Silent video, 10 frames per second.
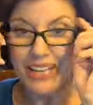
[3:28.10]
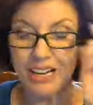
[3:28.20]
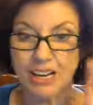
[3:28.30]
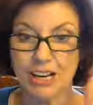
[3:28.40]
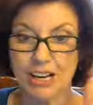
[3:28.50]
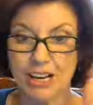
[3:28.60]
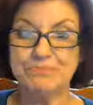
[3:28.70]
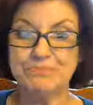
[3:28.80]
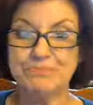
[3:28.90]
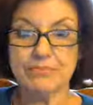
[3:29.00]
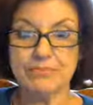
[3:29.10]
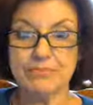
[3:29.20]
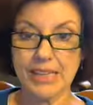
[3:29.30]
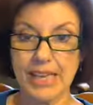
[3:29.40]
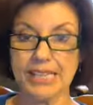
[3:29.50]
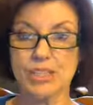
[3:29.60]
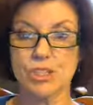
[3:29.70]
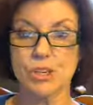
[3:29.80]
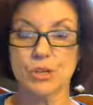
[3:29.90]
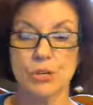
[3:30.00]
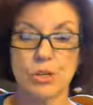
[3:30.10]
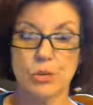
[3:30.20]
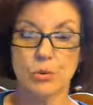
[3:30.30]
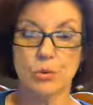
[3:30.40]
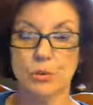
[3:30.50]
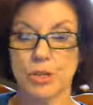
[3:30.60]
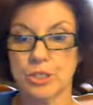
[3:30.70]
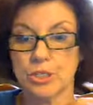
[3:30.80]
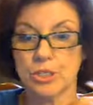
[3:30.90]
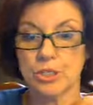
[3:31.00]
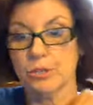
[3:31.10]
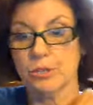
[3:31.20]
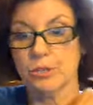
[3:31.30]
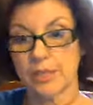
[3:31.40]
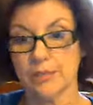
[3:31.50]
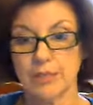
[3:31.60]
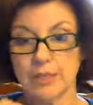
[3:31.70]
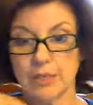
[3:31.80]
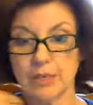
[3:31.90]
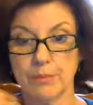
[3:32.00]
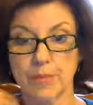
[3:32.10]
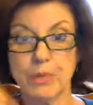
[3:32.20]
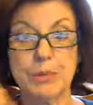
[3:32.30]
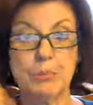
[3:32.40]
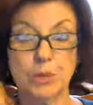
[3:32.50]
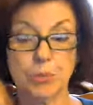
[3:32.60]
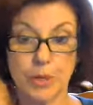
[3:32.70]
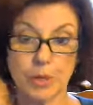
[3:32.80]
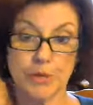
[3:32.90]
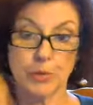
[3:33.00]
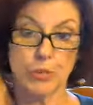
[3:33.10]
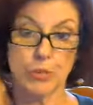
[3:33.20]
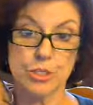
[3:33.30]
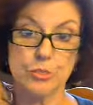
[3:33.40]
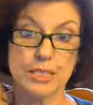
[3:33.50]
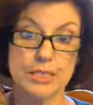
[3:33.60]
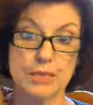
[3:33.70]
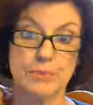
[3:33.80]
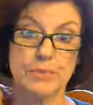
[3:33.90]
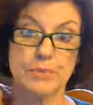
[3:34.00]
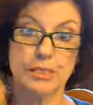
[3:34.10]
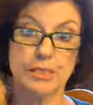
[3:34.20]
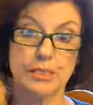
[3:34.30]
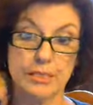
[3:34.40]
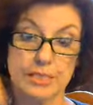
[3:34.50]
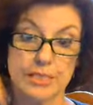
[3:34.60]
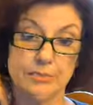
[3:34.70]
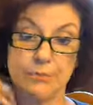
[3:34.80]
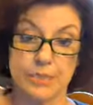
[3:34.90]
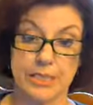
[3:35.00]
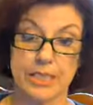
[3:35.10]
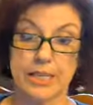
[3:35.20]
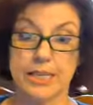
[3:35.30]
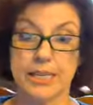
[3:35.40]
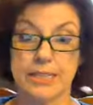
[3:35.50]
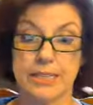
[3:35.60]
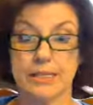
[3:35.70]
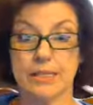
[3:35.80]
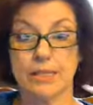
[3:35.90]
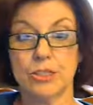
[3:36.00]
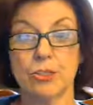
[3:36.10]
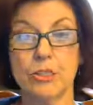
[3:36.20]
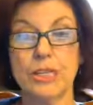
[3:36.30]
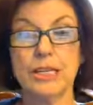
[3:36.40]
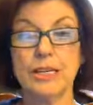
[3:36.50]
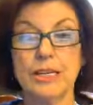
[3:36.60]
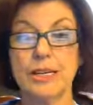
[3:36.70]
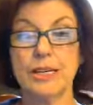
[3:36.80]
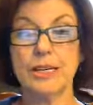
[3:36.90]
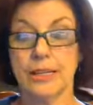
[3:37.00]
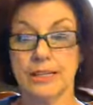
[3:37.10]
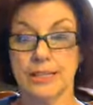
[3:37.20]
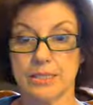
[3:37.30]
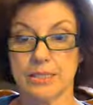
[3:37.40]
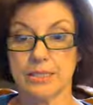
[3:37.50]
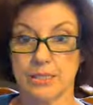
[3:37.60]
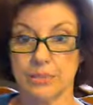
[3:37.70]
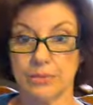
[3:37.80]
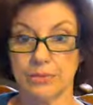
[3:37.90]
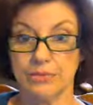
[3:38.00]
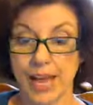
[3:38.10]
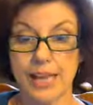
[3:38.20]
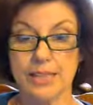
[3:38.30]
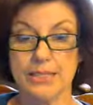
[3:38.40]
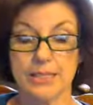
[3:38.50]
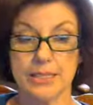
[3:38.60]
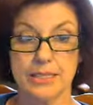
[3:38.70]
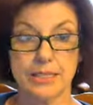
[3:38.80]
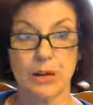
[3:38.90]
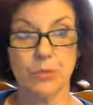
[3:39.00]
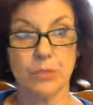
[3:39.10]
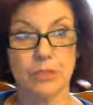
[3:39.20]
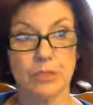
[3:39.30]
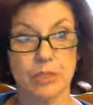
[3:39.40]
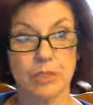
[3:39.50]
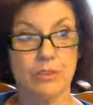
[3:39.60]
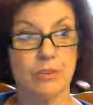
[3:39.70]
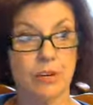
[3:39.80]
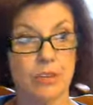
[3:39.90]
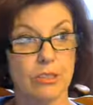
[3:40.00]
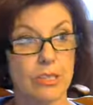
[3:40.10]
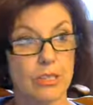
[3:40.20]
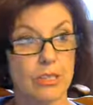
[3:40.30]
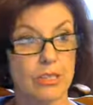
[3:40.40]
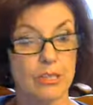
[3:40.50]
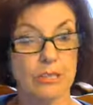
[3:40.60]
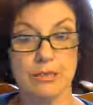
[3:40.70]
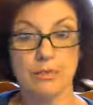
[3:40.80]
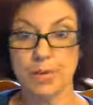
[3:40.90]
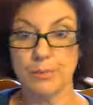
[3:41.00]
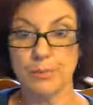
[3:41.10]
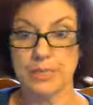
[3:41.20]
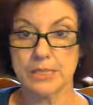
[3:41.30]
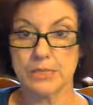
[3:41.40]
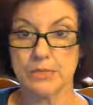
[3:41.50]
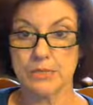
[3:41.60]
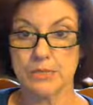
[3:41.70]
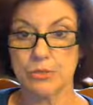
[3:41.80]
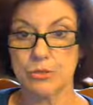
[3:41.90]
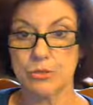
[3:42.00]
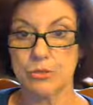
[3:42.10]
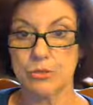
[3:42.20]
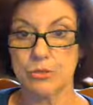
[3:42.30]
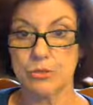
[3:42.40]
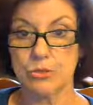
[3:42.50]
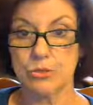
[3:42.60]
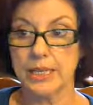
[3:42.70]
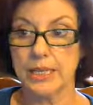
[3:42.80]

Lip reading: And so we want to make people aware that we're doing something a little different. It's unique, and it's fast, and it's not what a lot of online companies and recruiters are doing.